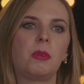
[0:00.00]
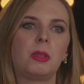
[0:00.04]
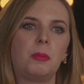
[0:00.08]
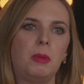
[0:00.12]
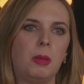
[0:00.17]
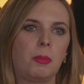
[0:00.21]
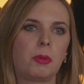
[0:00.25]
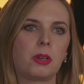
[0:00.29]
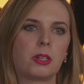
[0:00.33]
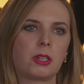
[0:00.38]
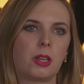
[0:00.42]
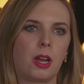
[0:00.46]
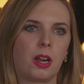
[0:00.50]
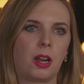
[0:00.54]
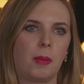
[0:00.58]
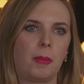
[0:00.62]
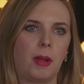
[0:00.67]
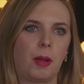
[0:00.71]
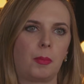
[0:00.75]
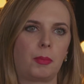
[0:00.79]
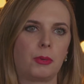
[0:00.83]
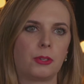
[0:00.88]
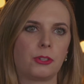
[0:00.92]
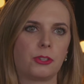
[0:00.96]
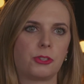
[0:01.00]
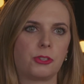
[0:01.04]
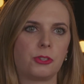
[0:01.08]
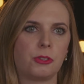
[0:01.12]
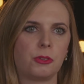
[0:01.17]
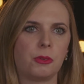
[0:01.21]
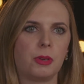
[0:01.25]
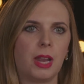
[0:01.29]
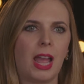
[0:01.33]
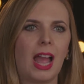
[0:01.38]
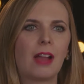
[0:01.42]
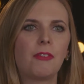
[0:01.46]
with people to talk about
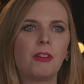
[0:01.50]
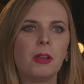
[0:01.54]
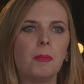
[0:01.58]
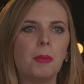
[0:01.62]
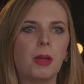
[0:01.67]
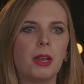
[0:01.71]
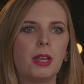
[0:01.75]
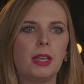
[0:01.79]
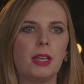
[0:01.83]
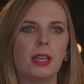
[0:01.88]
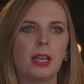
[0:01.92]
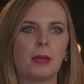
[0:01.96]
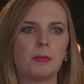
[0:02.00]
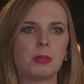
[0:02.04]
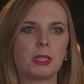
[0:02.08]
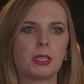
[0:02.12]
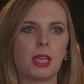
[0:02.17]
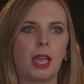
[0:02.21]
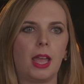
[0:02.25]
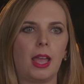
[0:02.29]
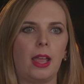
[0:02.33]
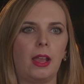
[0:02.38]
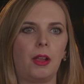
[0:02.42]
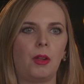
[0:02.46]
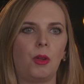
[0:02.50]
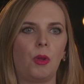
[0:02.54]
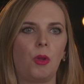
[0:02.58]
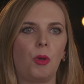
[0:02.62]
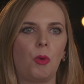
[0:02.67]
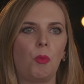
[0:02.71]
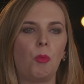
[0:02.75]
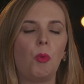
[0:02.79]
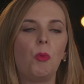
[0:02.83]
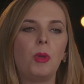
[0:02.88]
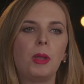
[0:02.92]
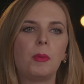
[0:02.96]
Pursuit, everybody kept saying,
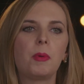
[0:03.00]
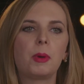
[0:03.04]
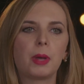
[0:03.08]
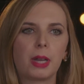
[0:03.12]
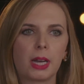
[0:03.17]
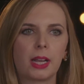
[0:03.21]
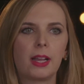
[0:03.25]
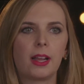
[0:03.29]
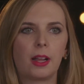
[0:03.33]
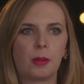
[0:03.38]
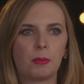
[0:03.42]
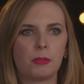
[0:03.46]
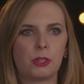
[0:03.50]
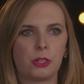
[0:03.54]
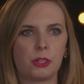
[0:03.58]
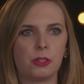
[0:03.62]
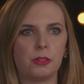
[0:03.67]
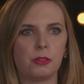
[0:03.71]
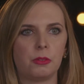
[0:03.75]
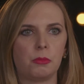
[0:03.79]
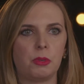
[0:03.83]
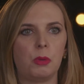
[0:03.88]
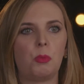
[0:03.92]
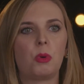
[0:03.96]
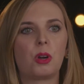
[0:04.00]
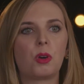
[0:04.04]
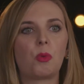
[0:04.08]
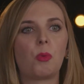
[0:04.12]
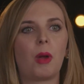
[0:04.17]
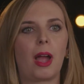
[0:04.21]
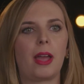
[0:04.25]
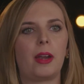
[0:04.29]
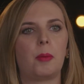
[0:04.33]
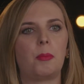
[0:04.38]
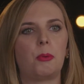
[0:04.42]
well, we want to come too. We want to ride a